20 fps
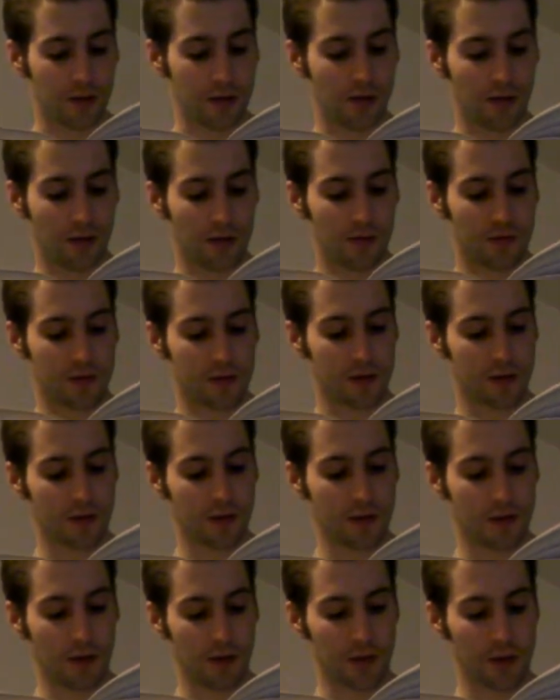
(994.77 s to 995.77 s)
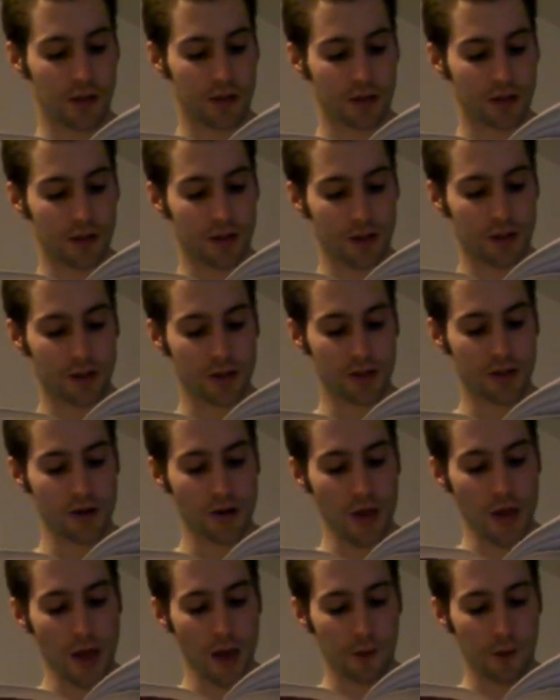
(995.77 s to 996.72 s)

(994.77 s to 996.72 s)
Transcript: of direct issue,